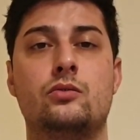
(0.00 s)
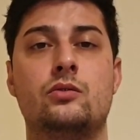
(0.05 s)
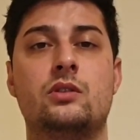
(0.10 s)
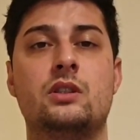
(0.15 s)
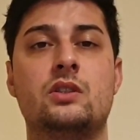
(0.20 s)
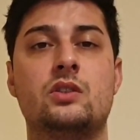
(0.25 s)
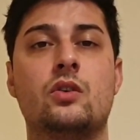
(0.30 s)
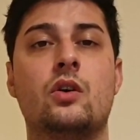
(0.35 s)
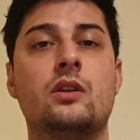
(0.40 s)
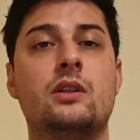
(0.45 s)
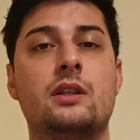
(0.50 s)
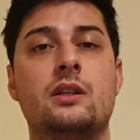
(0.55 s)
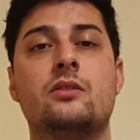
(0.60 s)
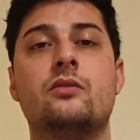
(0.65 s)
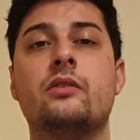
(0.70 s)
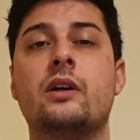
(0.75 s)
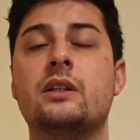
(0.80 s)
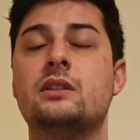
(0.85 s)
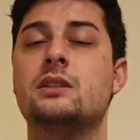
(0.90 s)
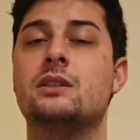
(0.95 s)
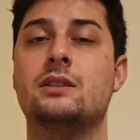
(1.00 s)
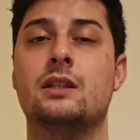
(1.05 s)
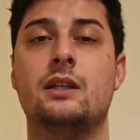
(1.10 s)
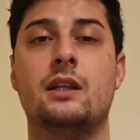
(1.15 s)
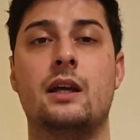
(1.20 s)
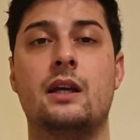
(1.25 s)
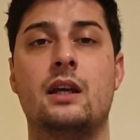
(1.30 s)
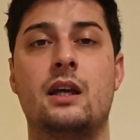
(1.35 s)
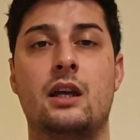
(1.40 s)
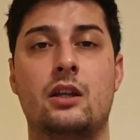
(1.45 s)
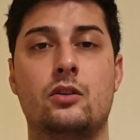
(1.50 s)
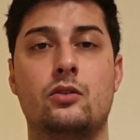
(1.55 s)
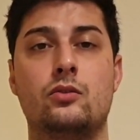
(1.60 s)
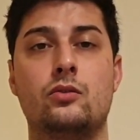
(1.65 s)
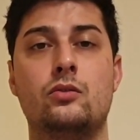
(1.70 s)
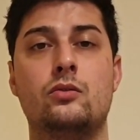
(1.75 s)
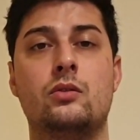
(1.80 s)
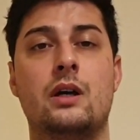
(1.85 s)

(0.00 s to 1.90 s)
These are only advices that I can do.